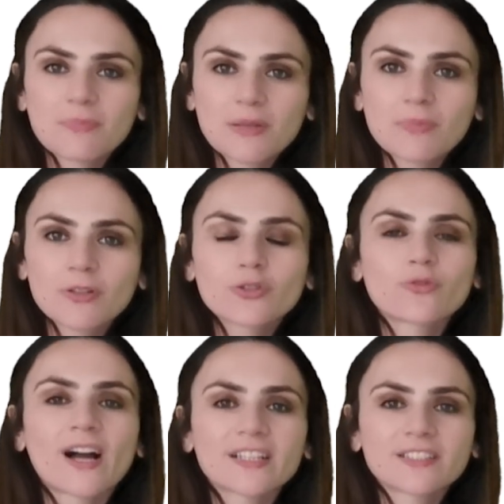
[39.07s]
people to
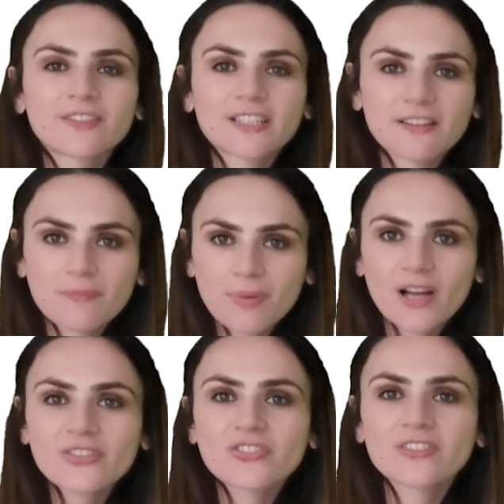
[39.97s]
activate
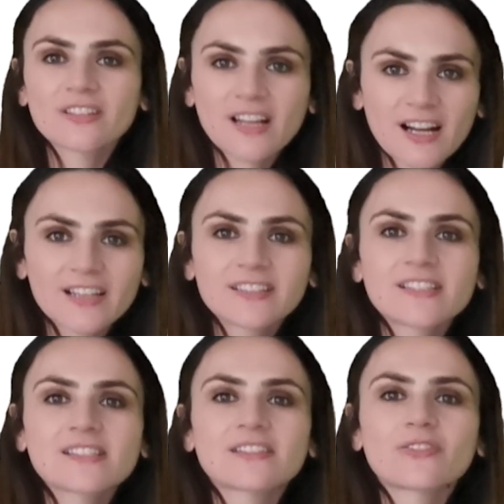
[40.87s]
compassion and
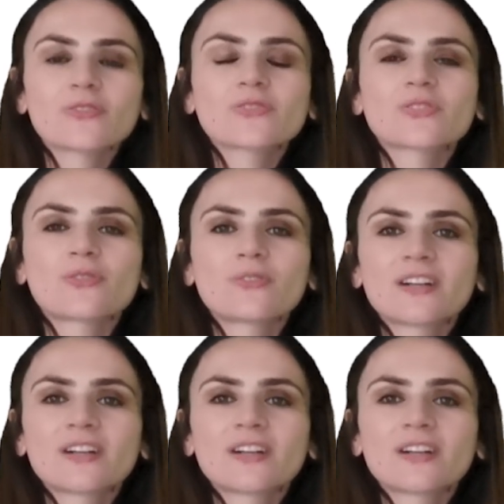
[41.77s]
kindness, and also